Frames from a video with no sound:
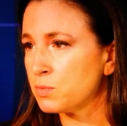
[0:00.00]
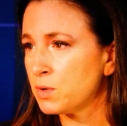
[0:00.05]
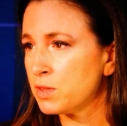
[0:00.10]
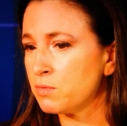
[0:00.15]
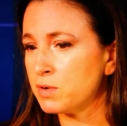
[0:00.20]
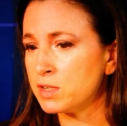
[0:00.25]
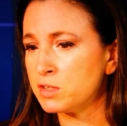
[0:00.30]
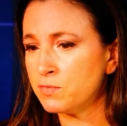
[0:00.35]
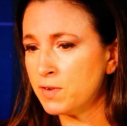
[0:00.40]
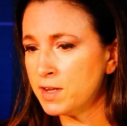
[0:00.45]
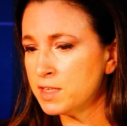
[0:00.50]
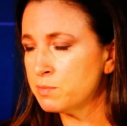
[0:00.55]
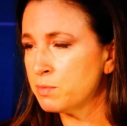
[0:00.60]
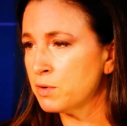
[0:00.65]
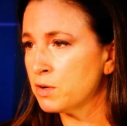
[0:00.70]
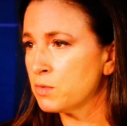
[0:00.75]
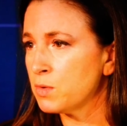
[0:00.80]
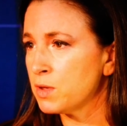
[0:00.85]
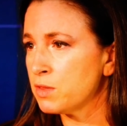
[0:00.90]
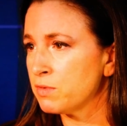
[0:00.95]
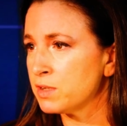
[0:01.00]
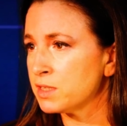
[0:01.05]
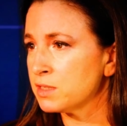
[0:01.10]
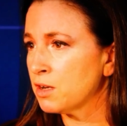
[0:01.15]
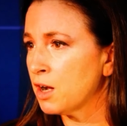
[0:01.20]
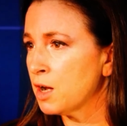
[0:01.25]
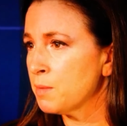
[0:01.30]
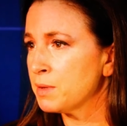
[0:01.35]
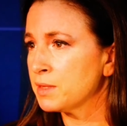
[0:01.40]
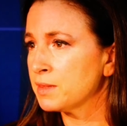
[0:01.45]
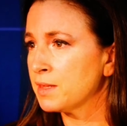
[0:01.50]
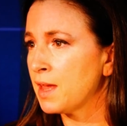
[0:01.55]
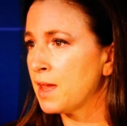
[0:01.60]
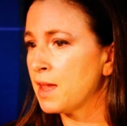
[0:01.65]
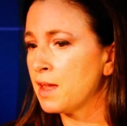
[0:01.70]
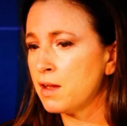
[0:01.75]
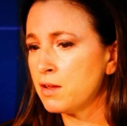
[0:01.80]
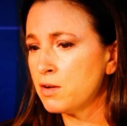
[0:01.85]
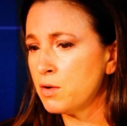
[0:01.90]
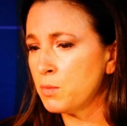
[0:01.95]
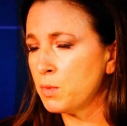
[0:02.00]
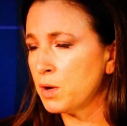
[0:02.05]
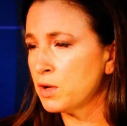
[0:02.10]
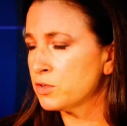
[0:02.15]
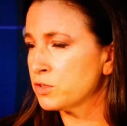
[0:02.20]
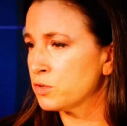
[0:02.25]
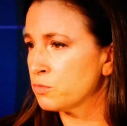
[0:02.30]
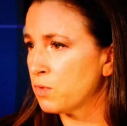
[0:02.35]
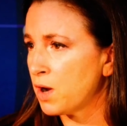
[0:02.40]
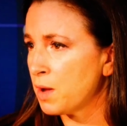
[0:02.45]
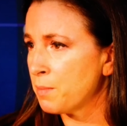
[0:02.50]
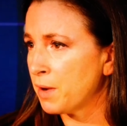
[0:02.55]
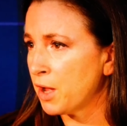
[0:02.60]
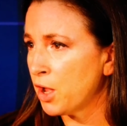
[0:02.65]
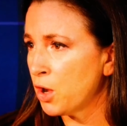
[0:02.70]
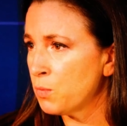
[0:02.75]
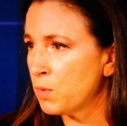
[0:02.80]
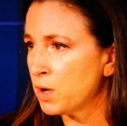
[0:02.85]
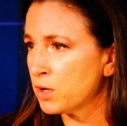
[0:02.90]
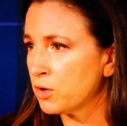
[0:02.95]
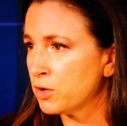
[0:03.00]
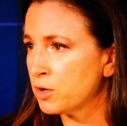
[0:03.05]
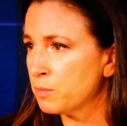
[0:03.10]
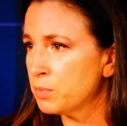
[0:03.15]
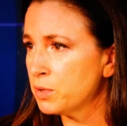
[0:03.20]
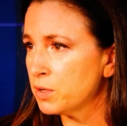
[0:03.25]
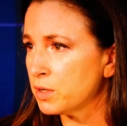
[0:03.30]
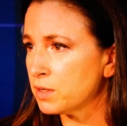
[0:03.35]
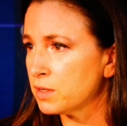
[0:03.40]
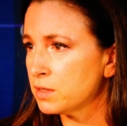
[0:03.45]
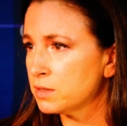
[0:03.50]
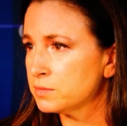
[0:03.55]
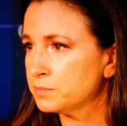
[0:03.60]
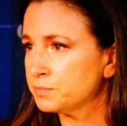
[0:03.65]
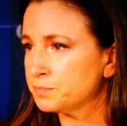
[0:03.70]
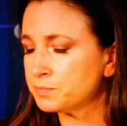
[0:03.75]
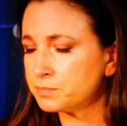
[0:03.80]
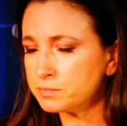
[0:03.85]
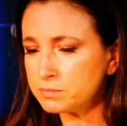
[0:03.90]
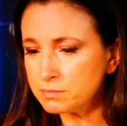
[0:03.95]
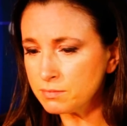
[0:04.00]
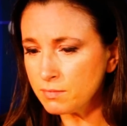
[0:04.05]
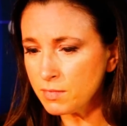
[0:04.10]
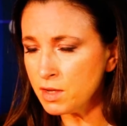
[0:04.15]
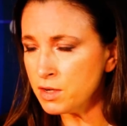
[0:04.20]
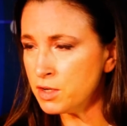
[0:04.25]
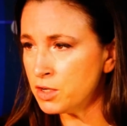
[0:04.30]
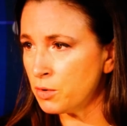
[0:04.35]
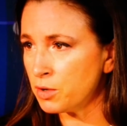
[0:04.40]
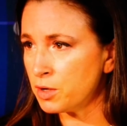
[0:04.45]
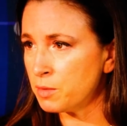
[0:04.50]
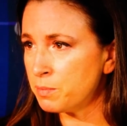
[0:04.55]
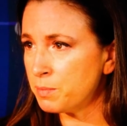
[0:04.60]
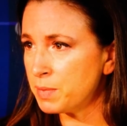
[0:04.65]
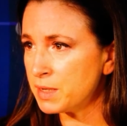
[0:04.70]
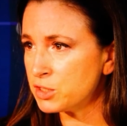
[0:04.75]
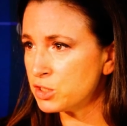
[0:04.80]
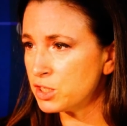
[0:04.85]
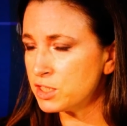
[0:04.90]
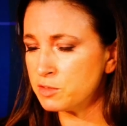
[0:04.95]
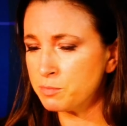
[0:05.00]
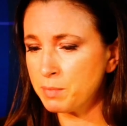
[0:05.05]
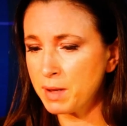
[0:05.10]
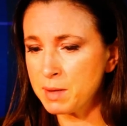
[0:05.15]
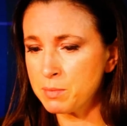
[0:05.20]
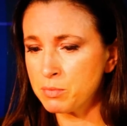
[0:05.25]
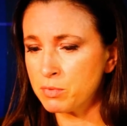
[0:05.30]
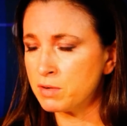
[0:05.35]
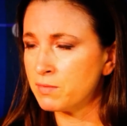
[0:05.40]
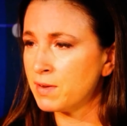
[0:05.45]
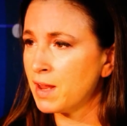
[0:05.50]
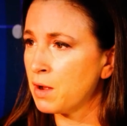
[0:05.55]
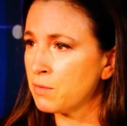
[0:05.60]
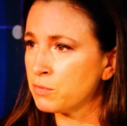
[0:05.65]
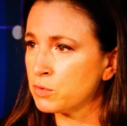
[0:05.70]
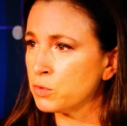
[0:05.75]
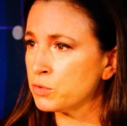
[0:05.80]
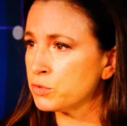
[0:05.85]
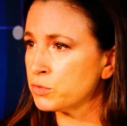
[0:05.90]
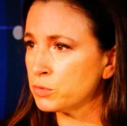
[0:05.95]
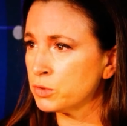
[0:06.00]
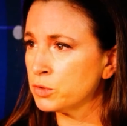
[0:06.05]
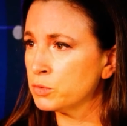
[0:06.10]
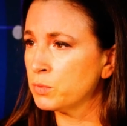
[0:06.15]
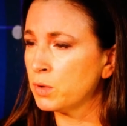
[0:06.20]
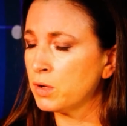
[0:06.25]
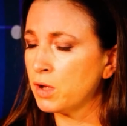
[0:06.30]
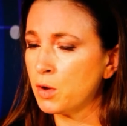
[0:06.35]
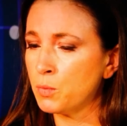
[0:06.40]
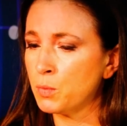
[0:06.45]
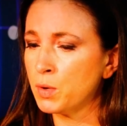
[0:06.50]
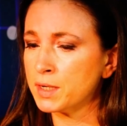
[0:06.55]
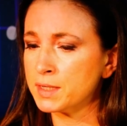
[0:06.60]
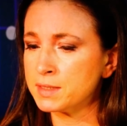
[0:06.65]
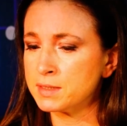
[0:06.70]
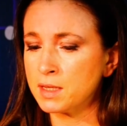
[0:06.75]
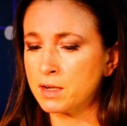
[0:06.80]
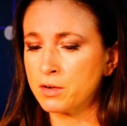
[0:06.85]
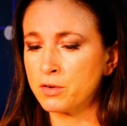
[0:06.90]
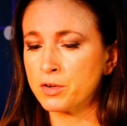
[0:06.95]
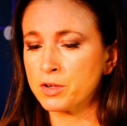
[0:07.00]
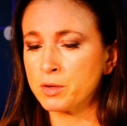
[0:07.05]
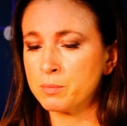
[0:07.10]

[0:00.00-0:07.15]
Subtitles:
whether it's Facebook, whether it's typing their, I used to write my homework on a book, on a big sheet of paper, and now of course all homework is done on a